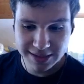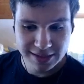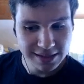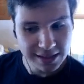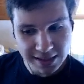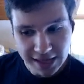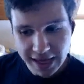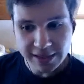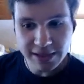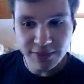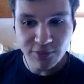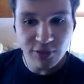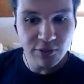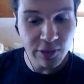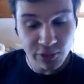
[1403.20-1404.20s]
yeah, here
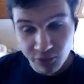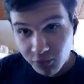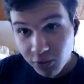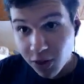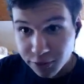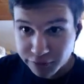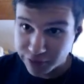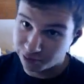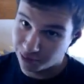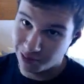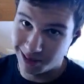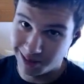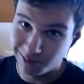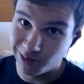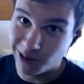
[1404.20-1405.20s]
we've got one of the
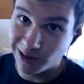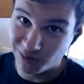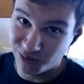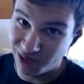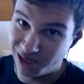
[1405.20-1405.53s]
reasons why I really